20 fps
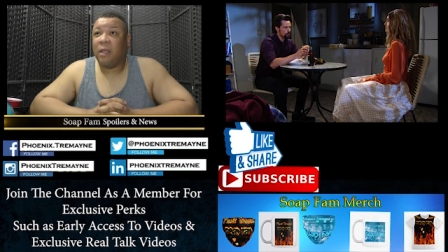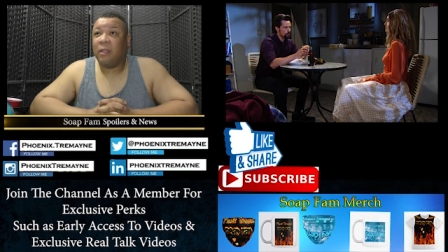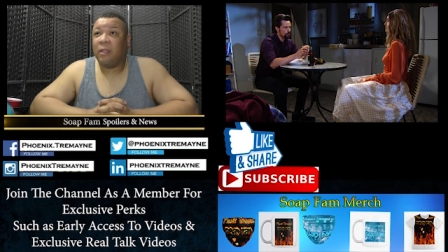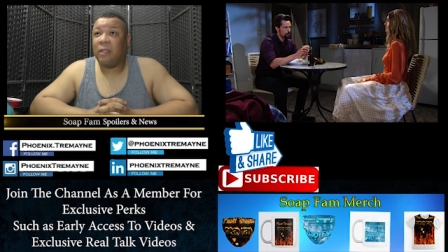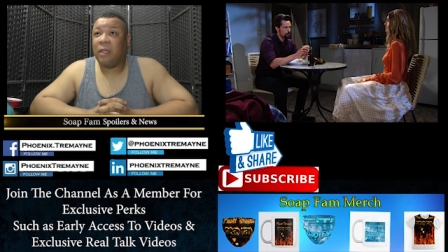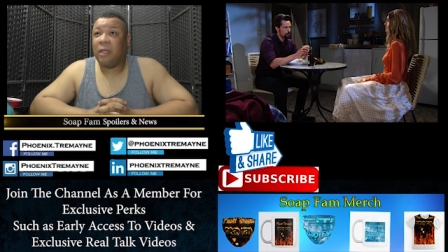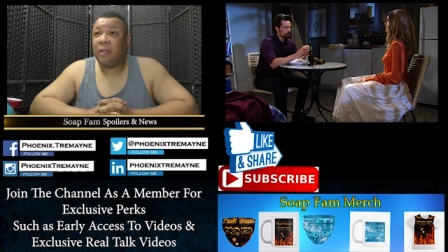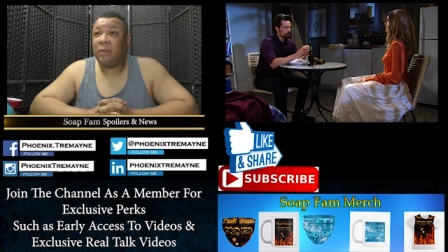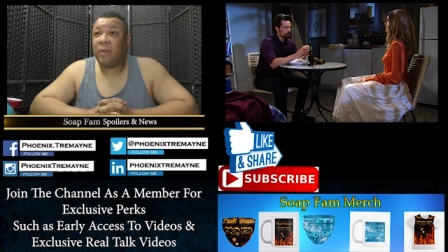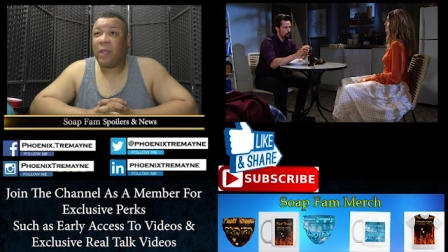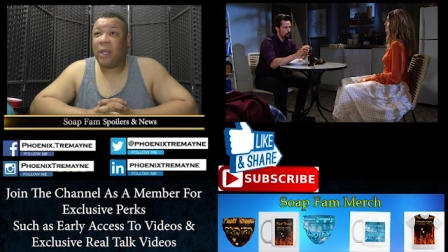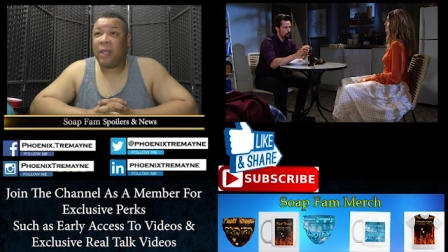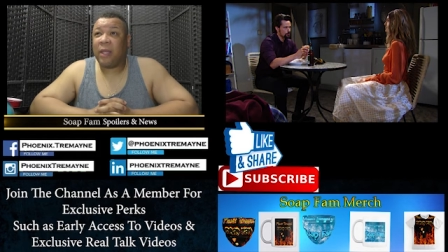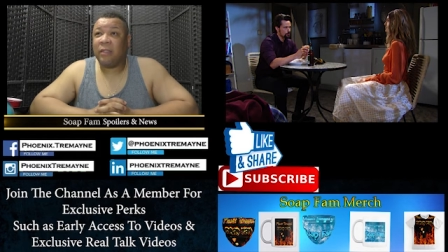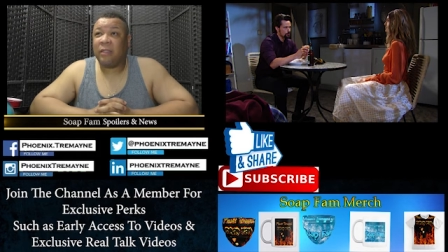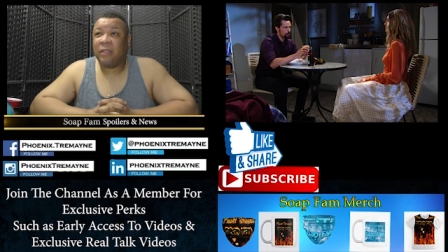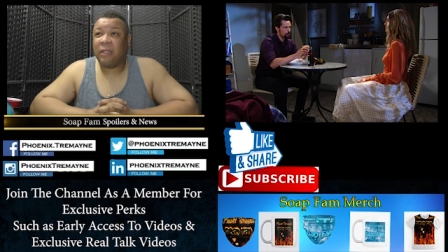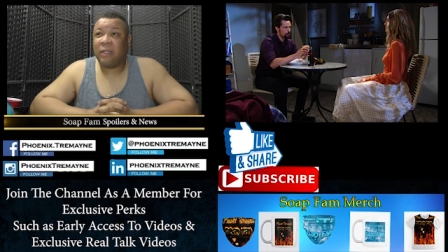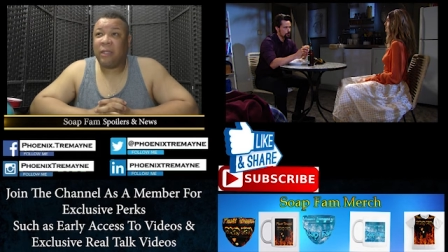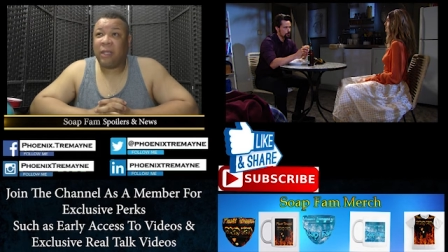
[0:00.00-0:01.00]
Then we
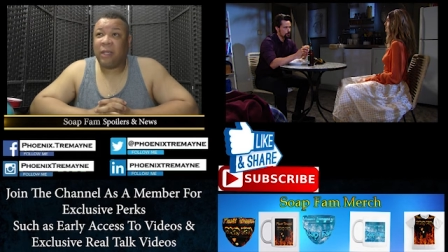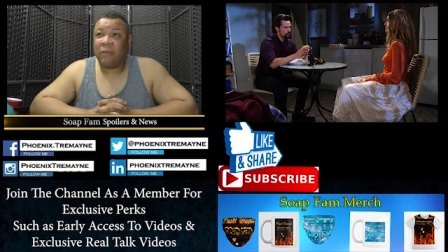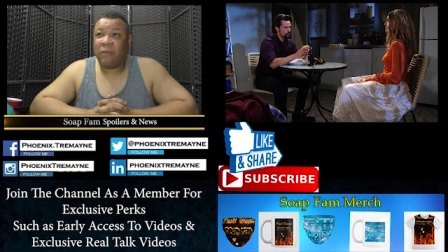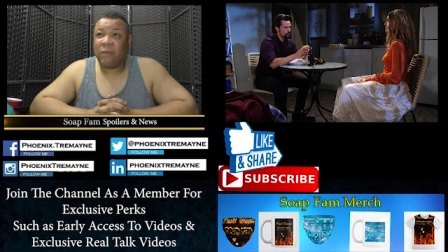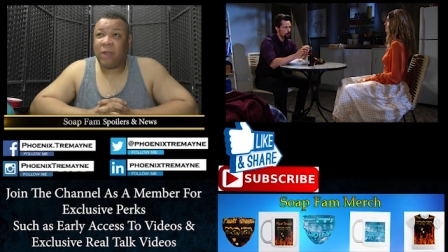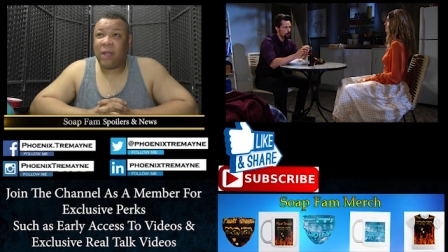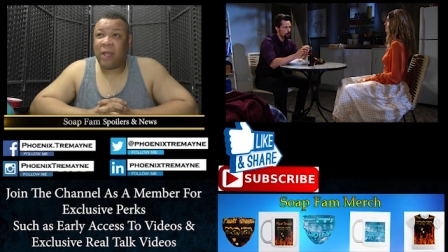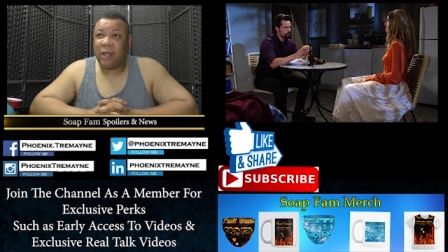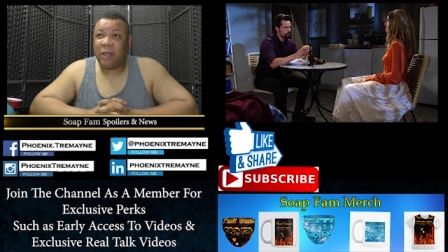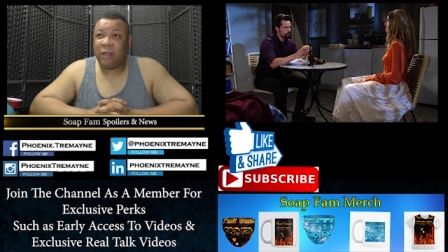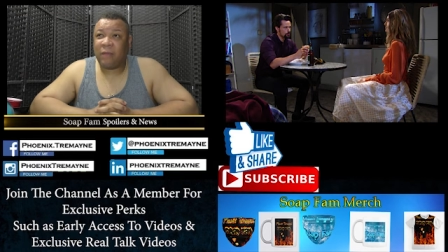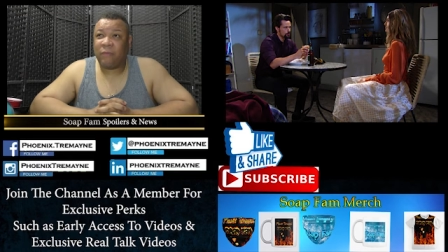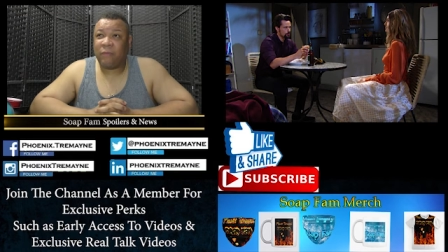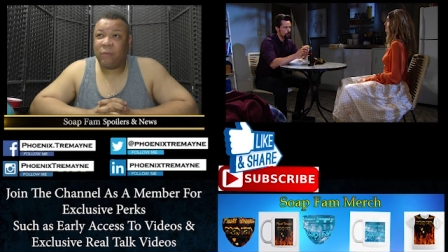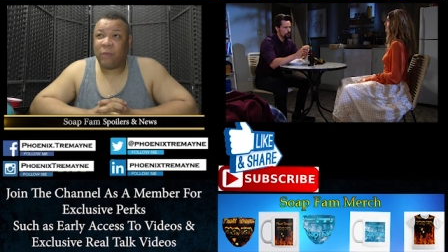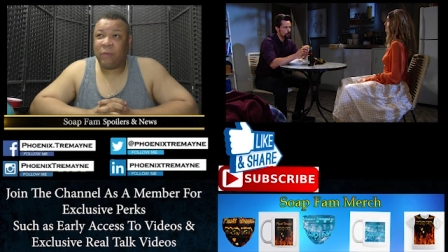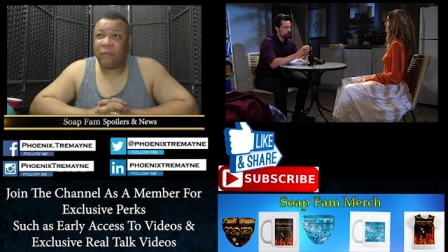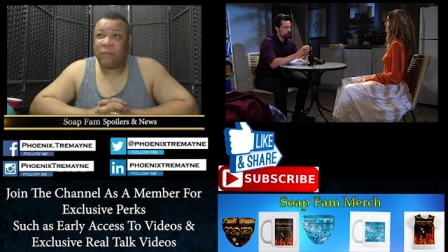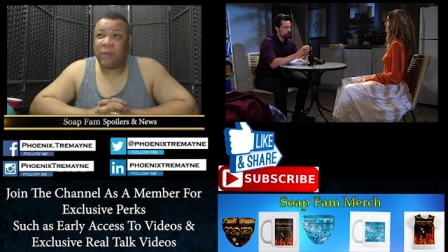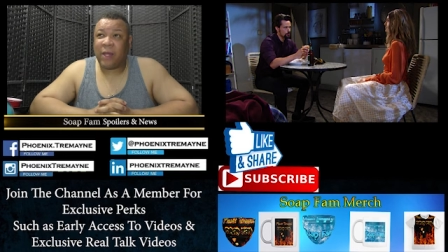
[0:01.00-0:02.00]
had Zende arrive
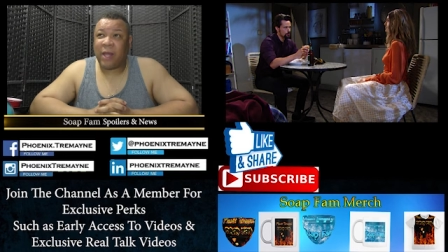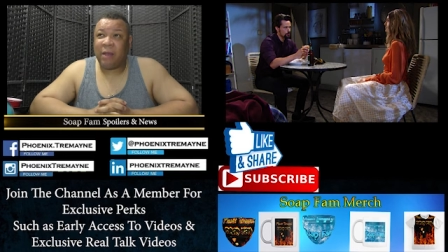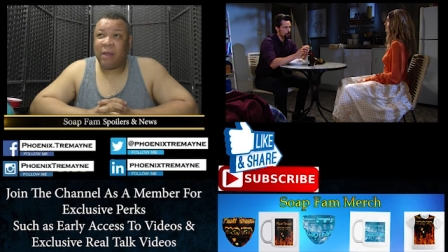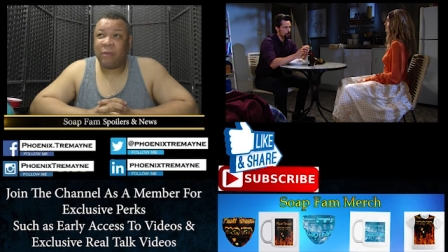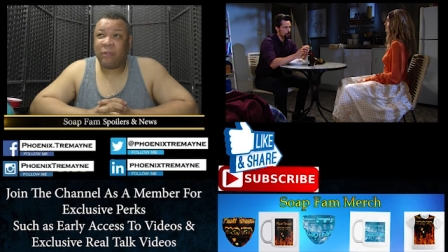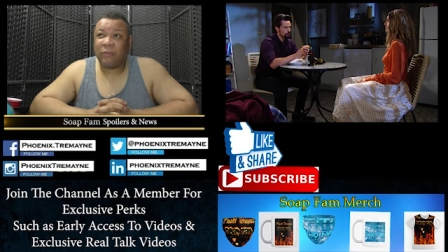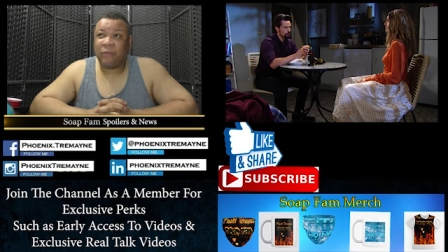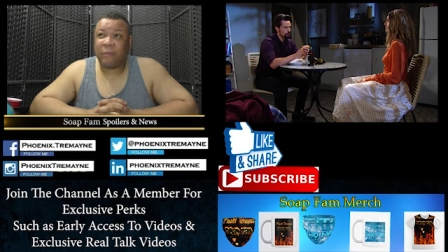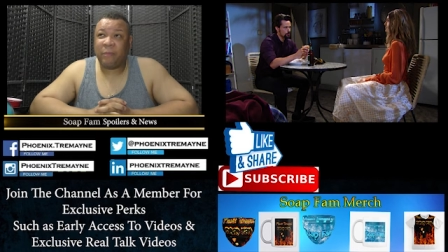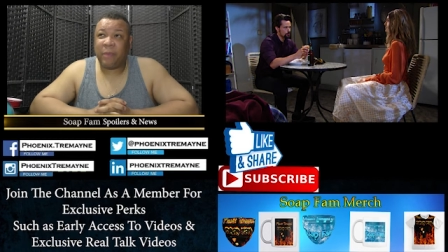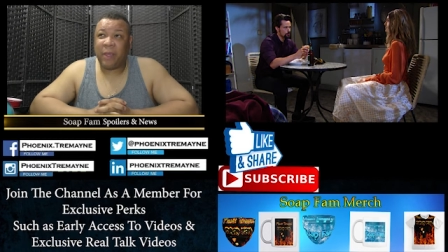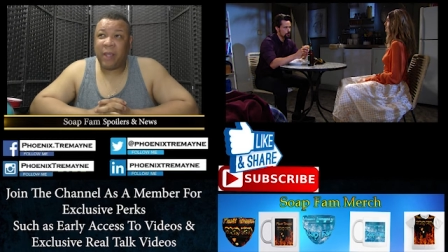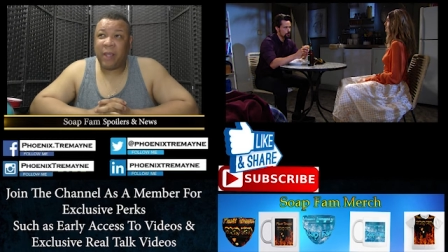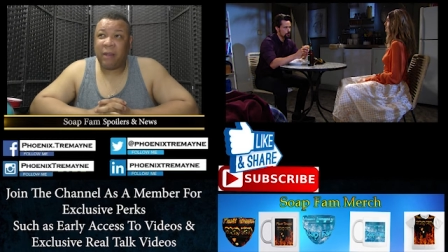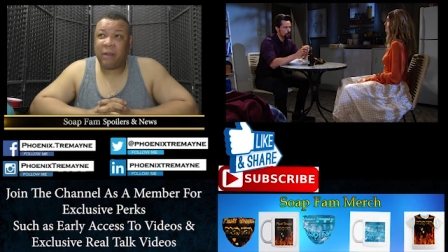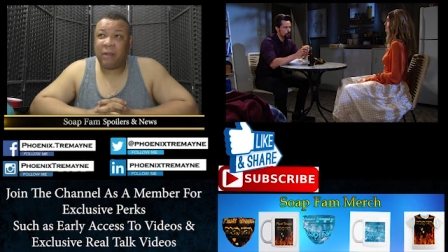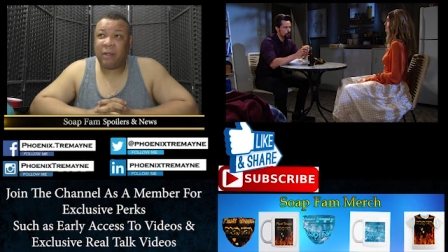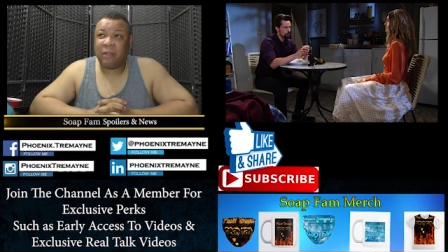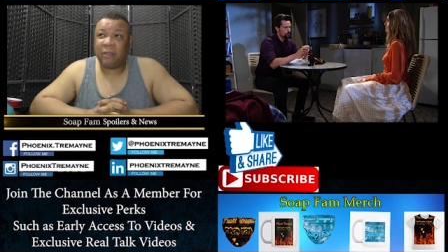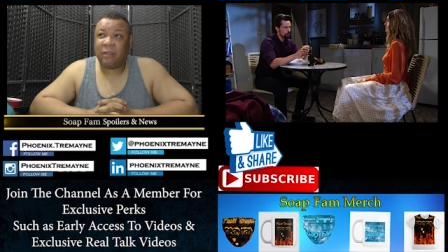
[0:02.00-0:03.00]
with flowers for
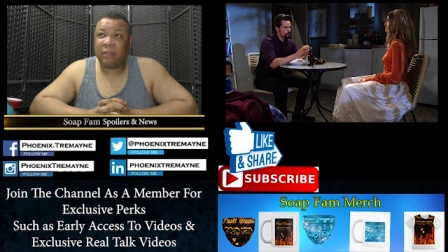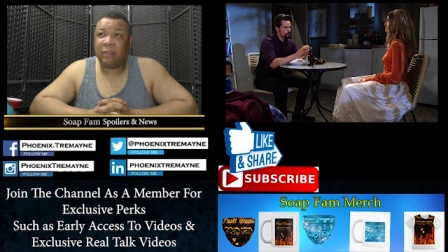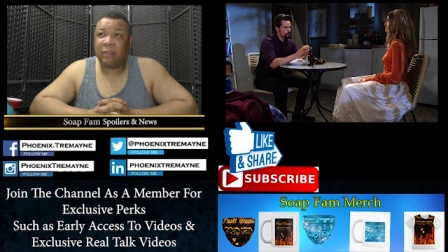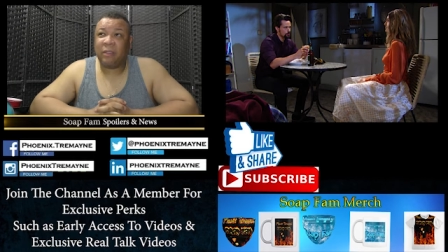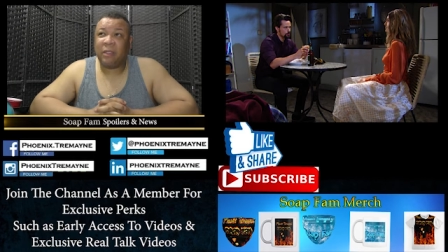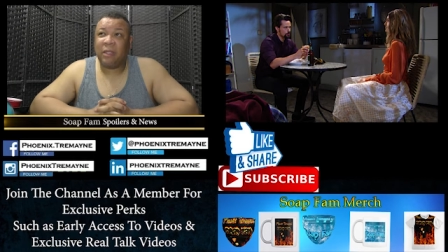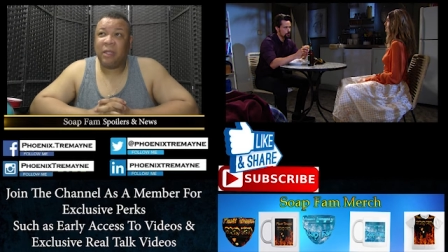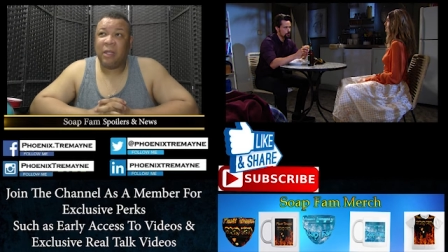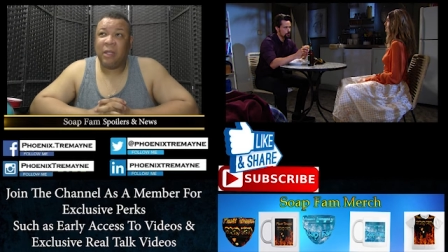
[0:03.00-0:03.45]
Paris,